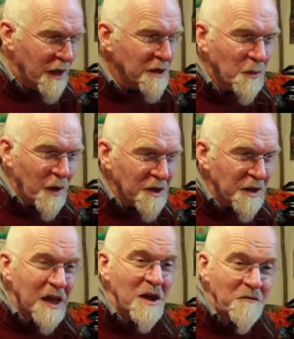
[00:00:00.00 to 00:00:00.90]
in a way
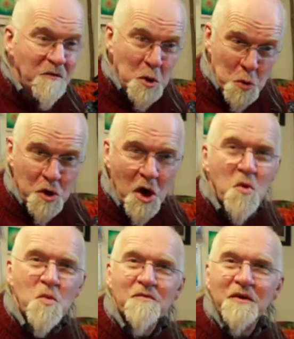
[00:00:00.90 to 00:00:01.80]
that if you
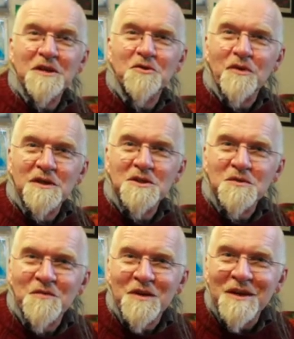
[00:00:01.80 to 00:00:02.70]
go with it
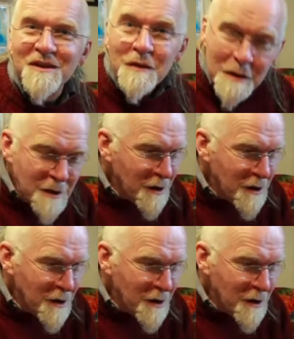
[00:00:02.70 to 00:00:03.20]
gracefully,